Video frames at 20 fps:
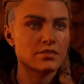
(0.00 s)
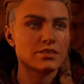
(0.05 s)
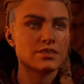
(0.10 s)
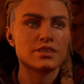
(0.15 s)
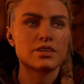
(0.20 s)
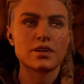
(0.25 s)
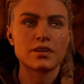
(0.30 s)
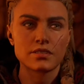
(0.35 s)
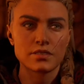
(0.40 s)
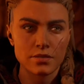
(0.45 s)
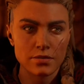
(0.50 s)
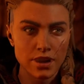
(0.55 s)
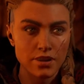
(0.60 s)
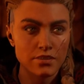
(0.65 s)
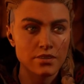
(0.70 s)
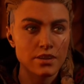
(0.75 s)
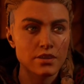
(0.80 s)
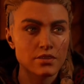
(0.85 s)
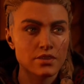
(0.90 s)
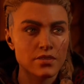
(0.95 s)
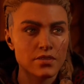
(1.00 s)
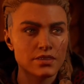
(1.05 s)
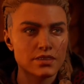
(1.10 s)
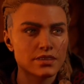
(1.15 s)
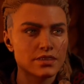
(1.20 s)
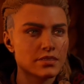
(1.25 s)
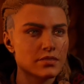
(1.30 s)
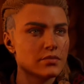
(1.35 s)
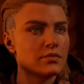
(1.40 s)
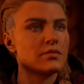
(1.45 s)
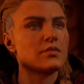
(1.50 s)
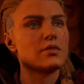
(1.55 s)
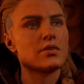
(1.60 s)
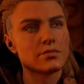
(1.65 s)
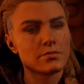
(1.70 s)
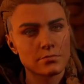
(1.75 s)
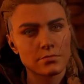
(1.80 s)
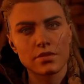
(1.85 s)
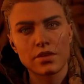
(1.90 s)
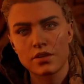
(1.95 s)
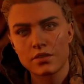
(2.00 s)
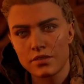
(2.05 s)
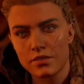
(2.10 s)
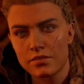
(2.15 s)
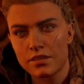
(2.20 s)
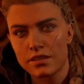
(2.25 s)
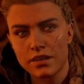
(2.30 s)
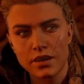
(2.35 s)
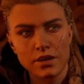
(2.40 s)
his visions above everything, to the point of